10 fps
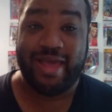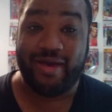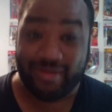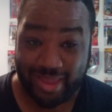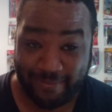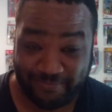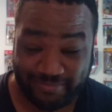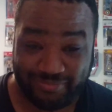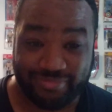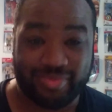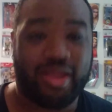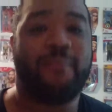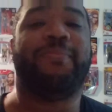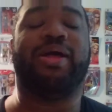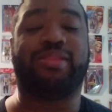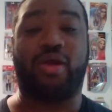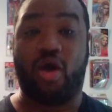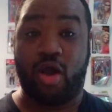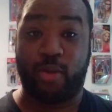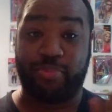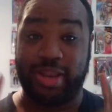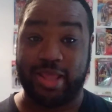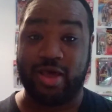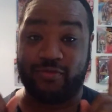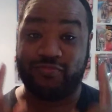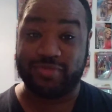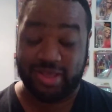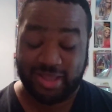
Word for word: Okay. But there are playoff